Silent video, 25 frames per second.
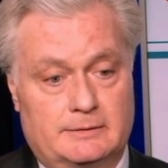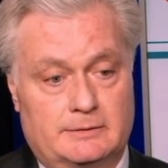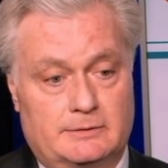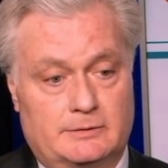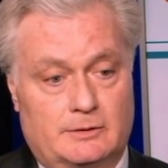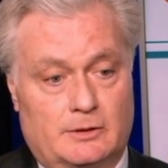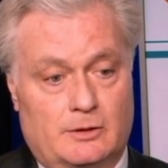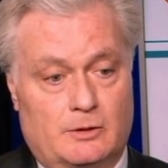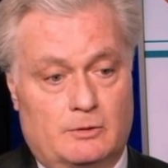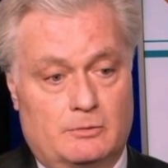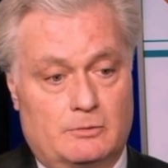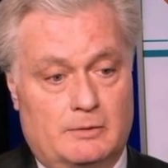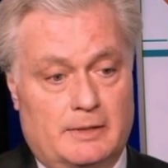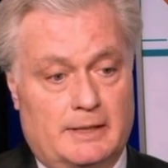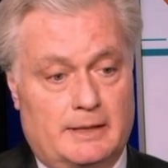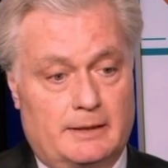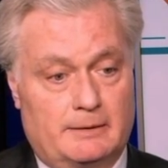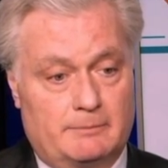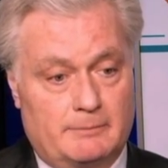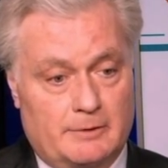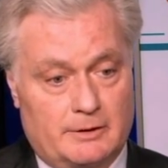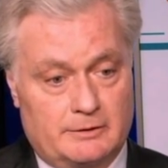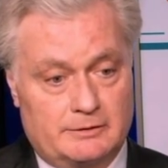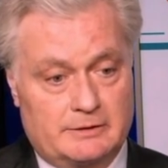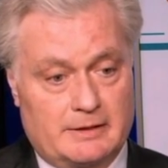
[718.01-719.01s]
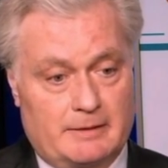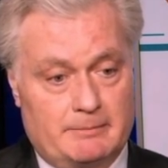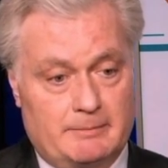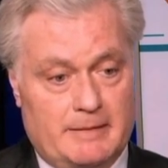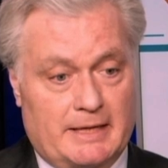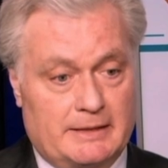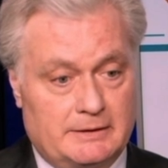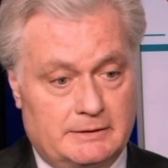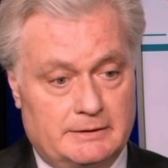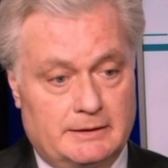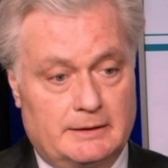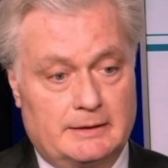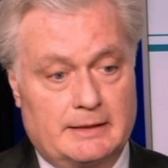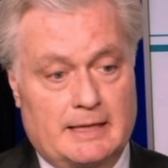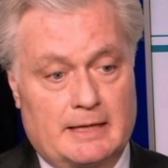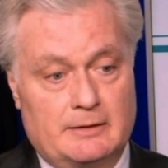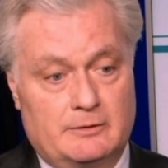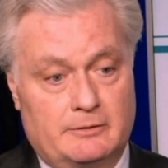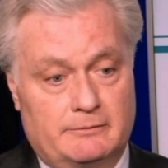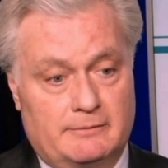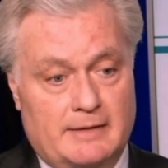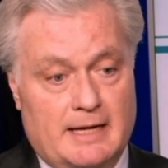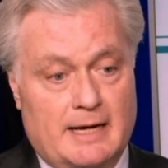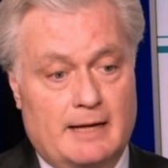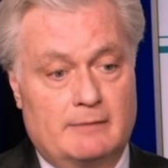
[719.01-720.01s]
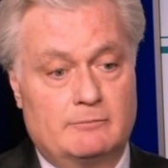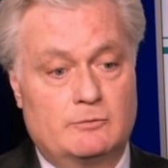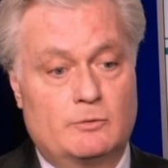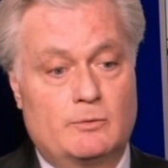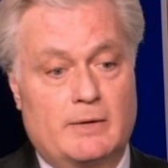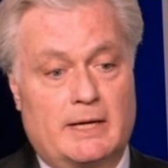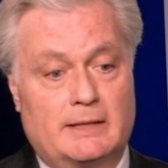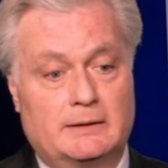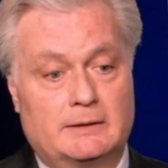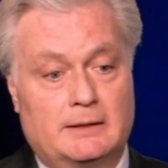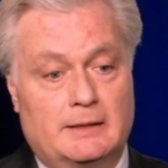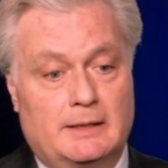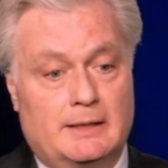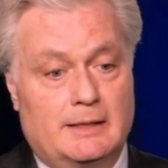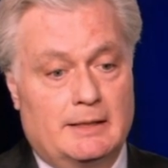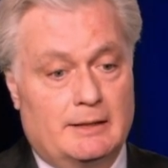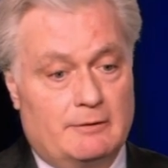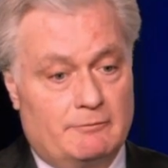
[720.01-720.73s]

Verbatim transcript: So as I mentioned under the other one,